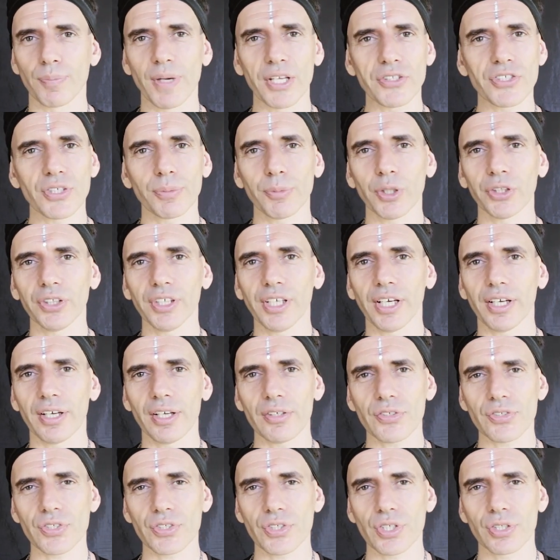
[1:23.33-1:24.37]
met somebody
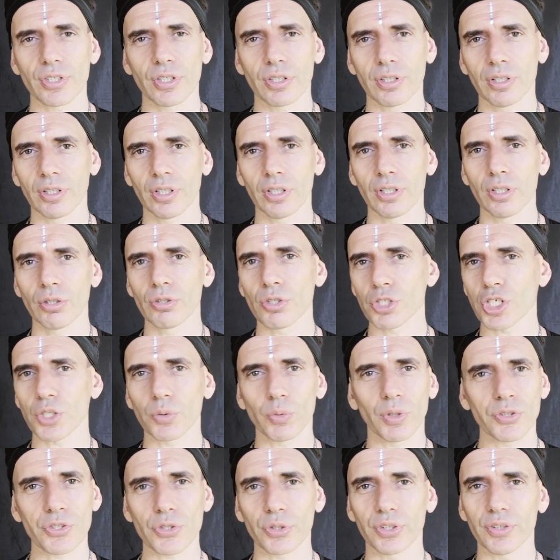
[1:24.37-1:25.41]
else, she
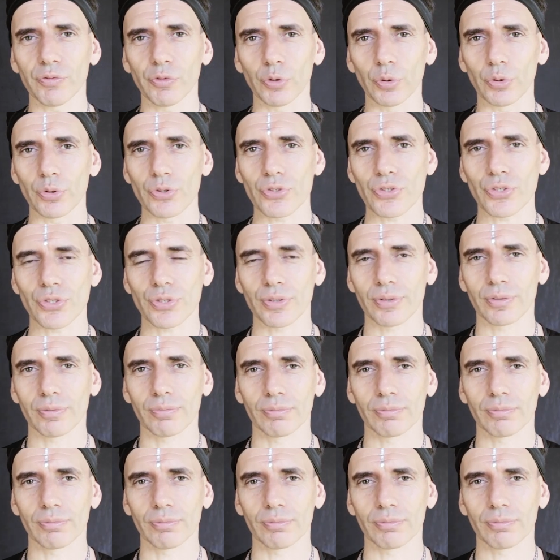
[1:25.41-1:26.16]
wants a divorce.